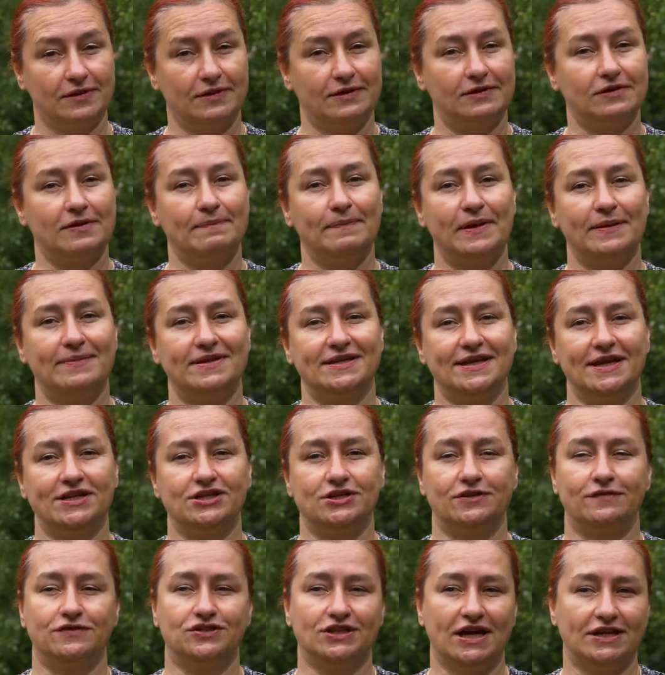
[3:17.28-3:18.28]

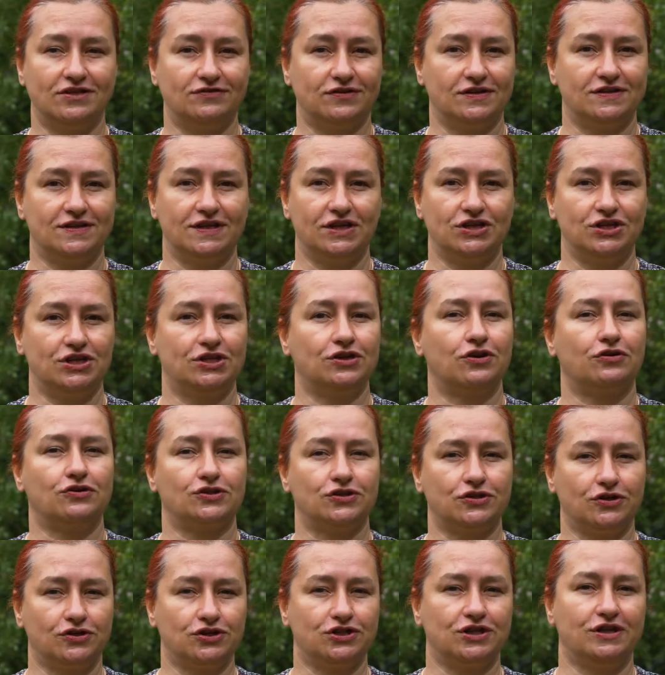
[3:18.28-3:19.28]
implementation of just transition or
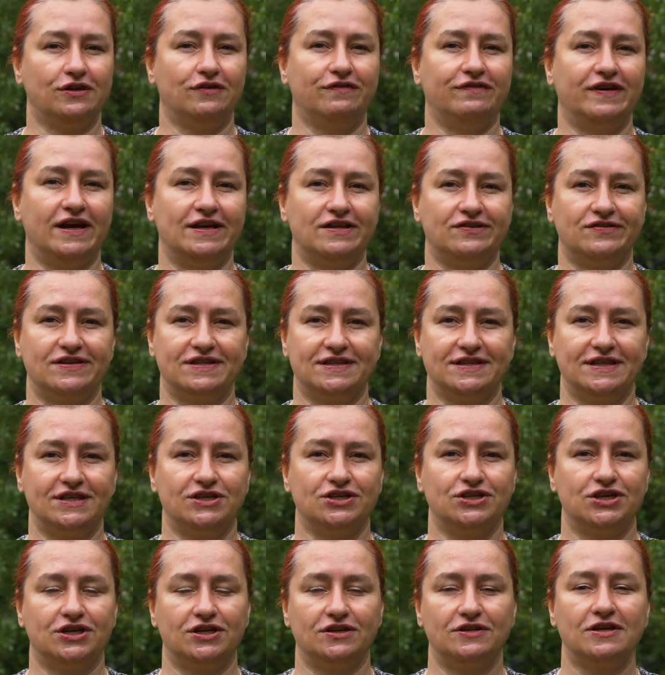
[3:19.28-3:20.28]
socially fair
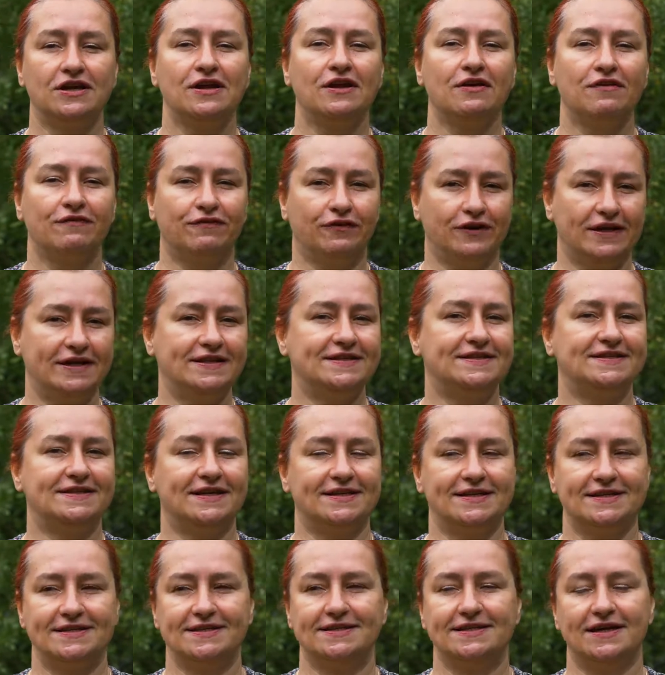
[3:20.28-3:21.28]
transition, for
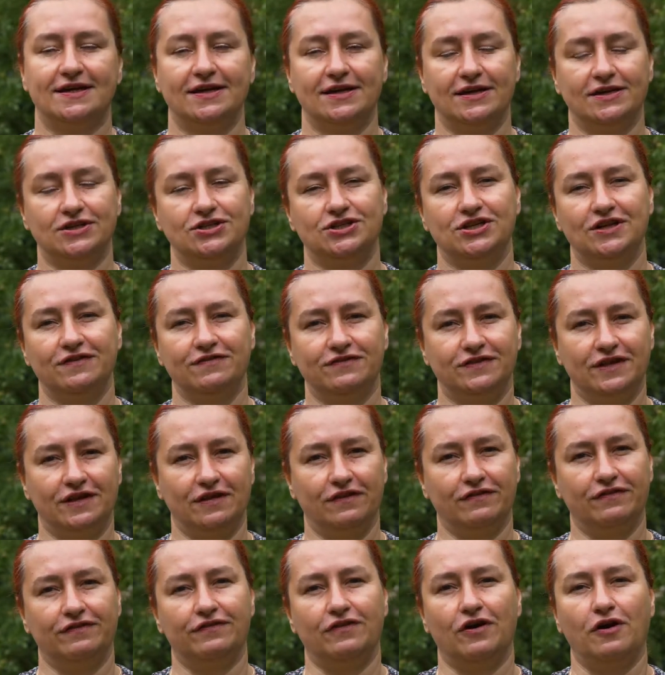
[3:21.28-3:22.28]
instance,
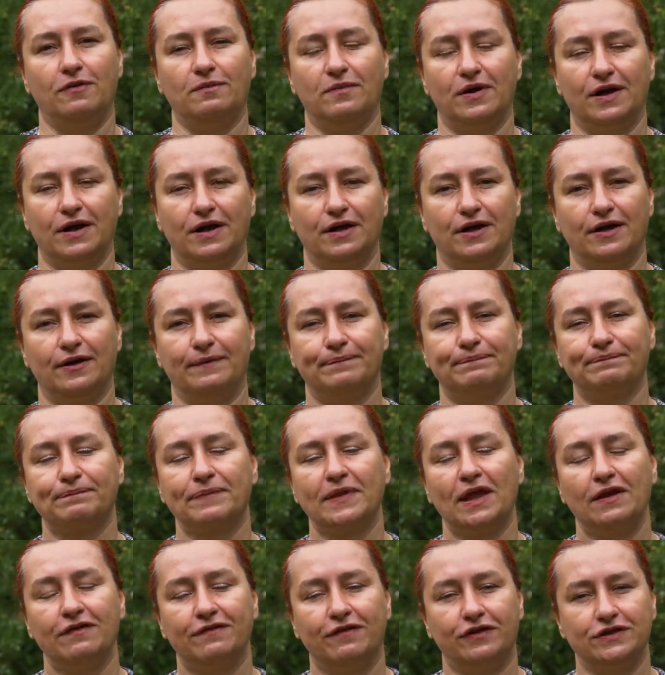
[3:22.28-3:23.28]
shifting from
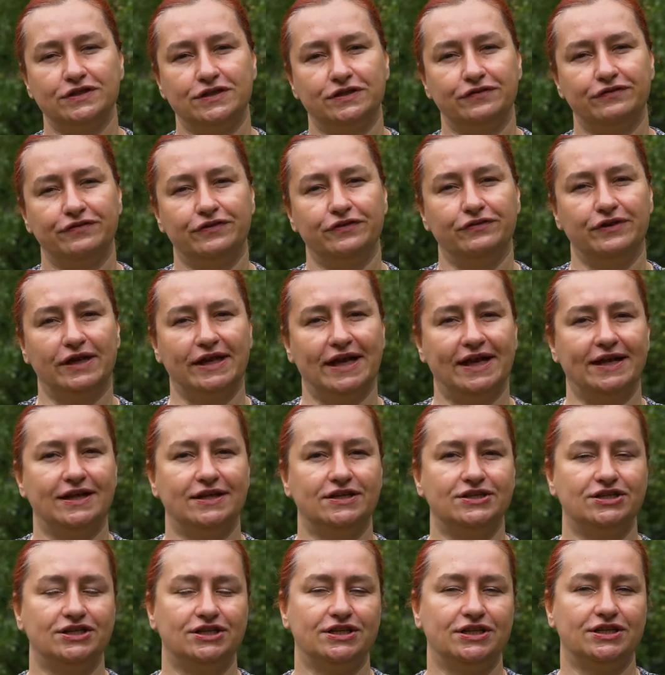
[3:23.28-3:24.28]
fossil fuel
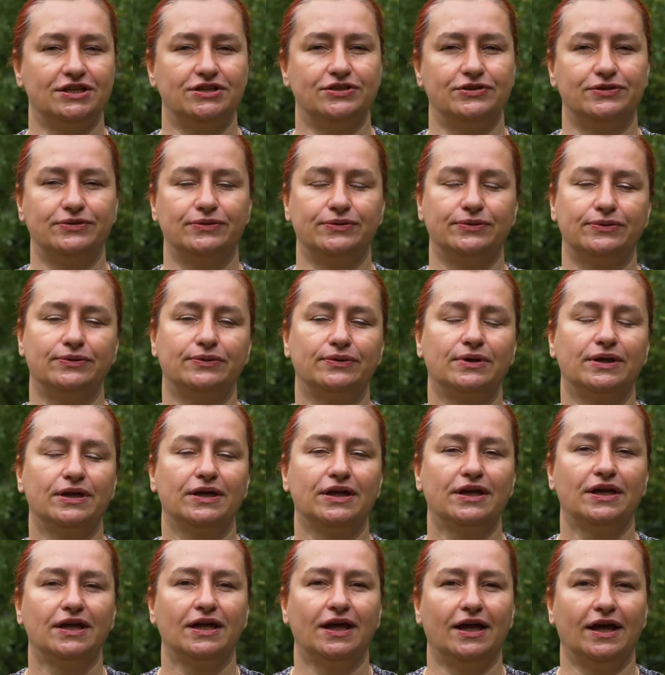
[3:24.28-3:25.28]
energy to
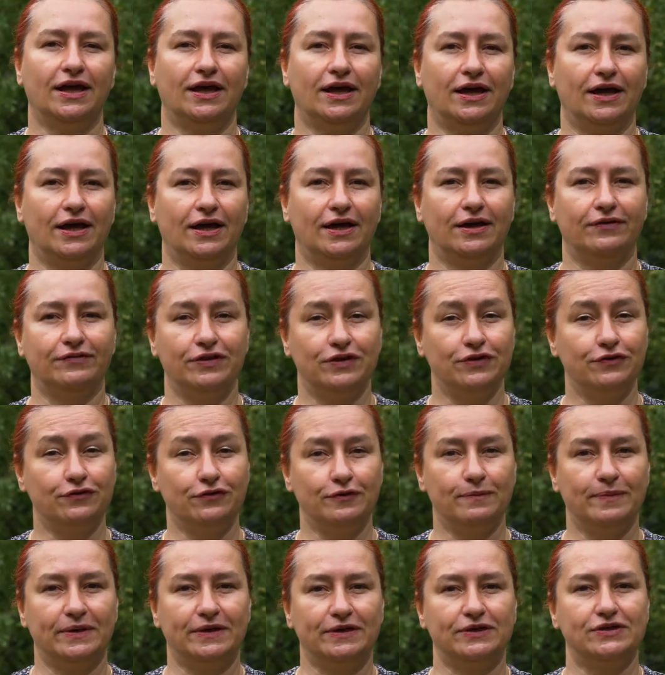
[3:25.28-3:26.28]

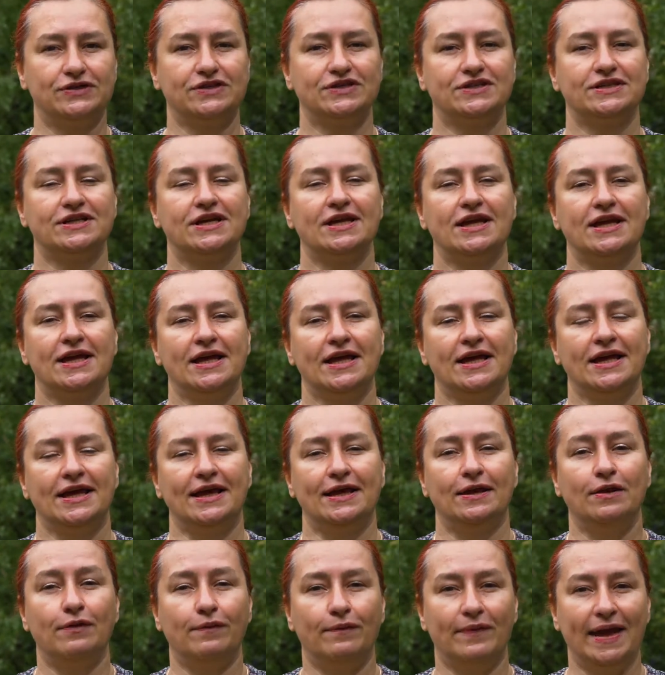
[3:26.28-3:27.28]
renewables,
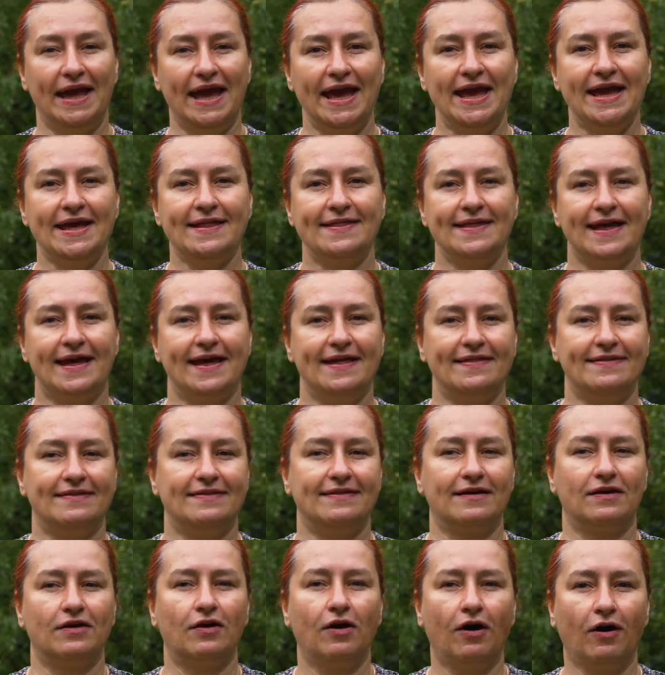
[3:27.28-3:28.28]
in a way that
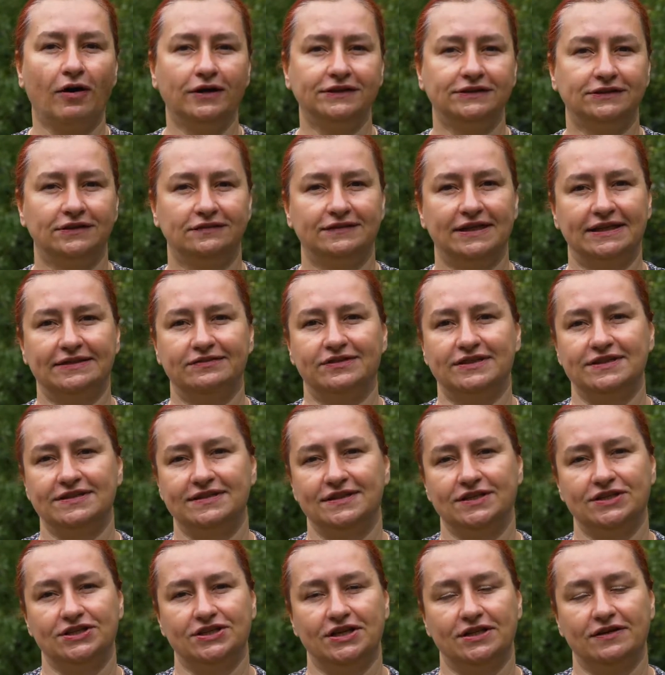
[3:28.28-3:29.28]
the cost of that
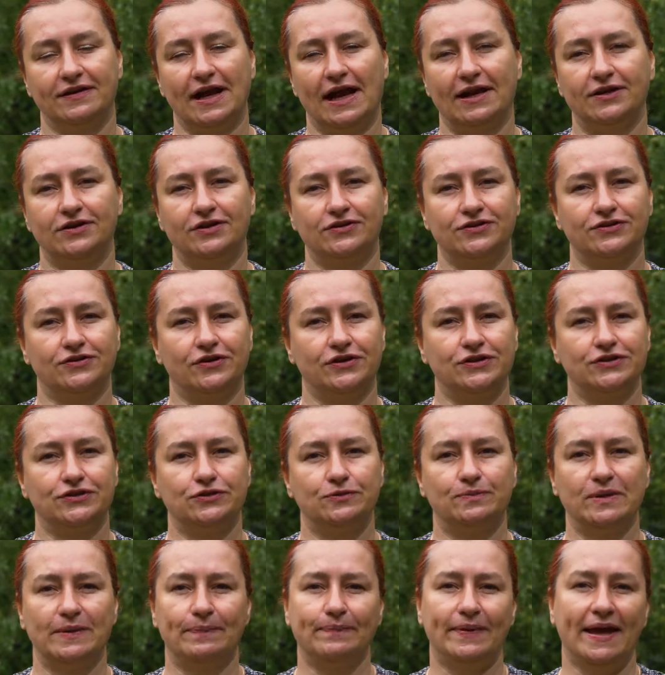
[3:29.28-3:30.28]
transition are not going
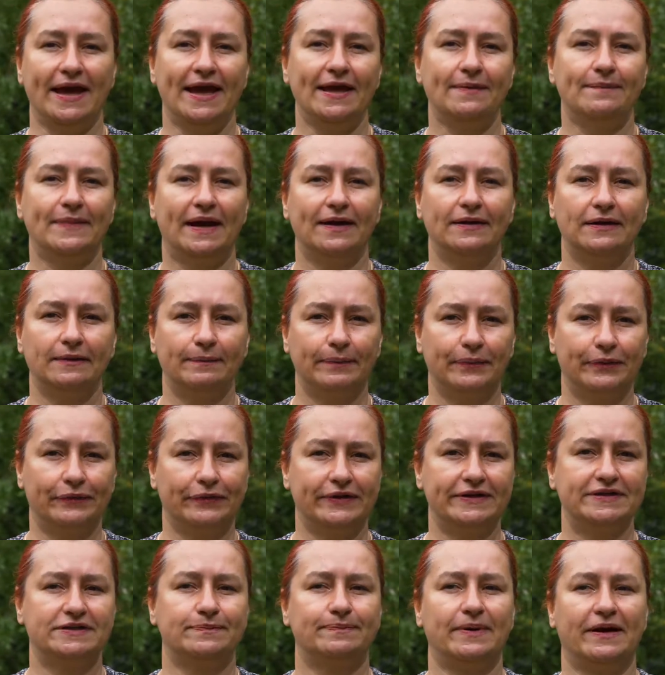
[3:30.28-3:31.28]
to be paid by the
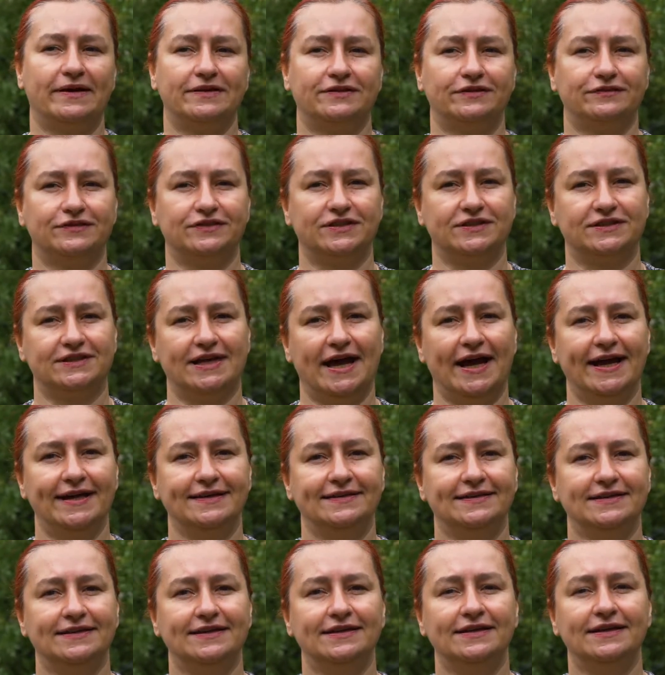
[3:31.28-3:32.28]
poorest part of
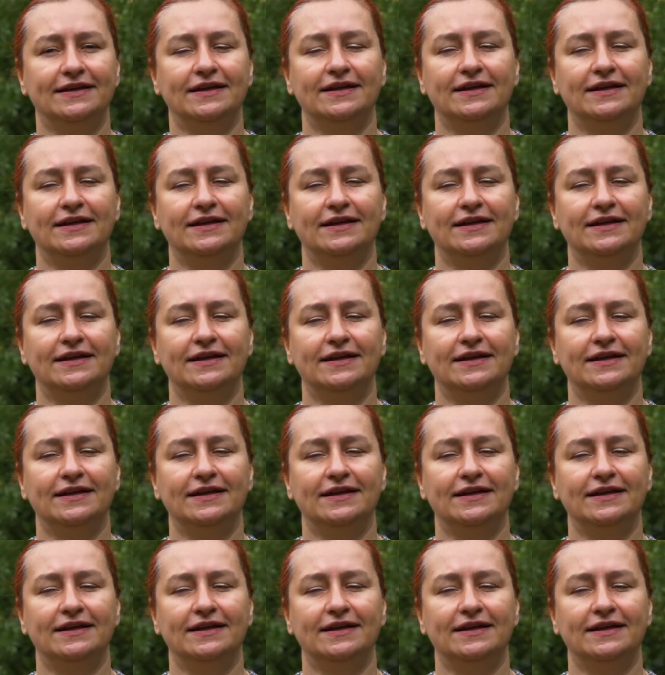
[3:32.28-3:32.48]
society,